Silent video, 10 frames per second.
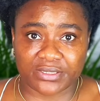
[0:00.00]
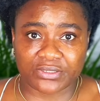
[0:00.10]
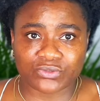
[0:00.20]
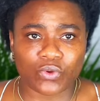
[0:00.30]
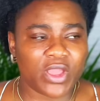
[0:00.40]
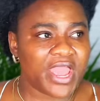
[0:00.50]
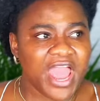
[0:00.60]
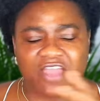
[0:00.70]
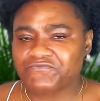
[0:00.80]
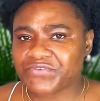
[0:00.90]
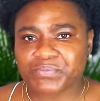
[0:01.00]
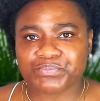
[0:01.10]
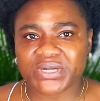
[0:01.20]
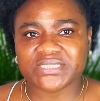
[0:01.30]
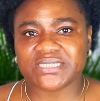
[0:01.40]
So
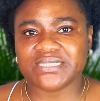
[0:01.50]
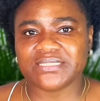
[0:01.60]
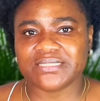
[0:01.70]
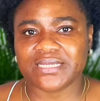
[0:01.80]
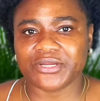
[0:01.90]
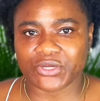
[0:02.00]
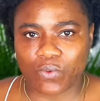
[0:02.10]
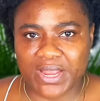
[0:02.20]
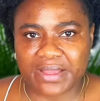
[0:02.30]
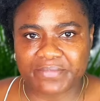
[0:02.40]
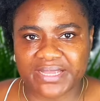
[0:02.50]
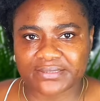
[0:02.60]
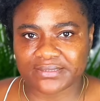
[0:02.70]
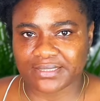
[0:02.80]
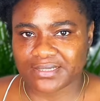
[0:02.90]
everybody's
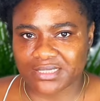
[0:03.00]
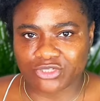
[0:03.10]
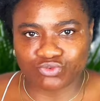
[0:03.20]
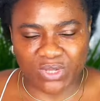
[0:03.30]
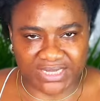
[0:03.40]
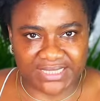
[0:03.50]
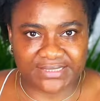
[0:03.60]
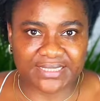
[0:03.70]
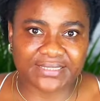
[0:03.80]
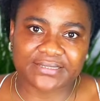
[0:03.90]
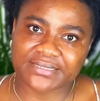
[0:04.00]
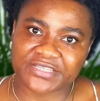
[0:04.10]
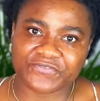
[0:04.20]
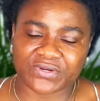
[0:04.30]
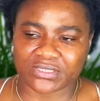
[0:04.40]
requirement is to an extent
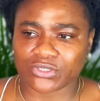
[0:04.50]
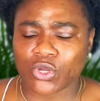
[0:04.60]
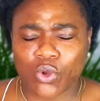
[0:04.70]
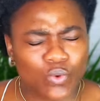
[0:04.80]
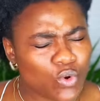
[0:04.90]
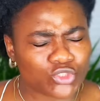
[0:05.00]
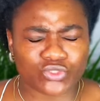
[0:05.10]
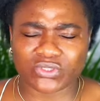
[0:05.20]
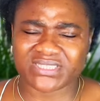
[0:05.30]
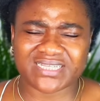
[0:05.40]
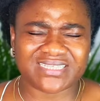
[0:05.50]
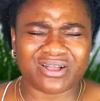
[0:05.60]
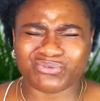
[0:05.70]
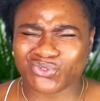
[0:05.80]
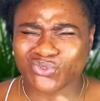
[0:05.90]
different. Go to your state
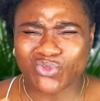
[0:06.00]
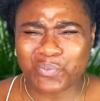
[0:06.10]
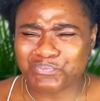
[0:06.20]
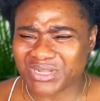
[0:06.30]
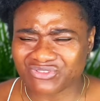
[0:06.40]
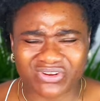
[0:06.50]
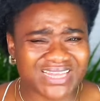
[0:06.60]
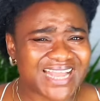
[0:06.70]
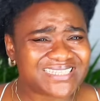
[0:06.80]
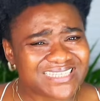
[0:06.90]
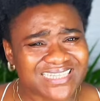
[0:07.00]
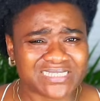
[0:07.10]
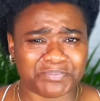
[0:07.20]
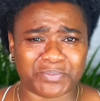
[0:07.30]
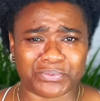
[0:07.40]
house. Stop patronizing these
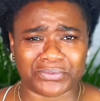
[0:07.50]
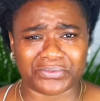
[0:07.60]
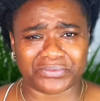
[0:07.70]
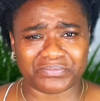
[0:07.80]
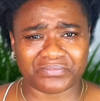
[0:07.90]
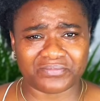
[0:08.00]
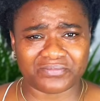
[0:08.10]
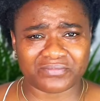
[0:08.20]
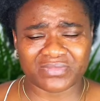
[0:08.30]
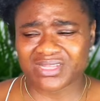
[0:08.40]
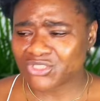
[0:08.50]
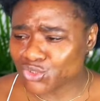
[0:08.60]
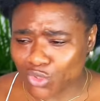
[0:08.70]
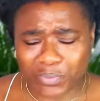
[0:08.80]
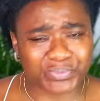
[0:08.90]
people.
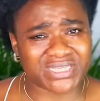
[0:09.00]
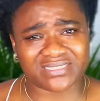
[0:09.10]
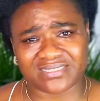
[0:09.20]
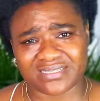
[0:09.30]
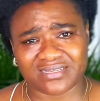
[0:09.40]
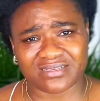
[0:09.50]
Stop it.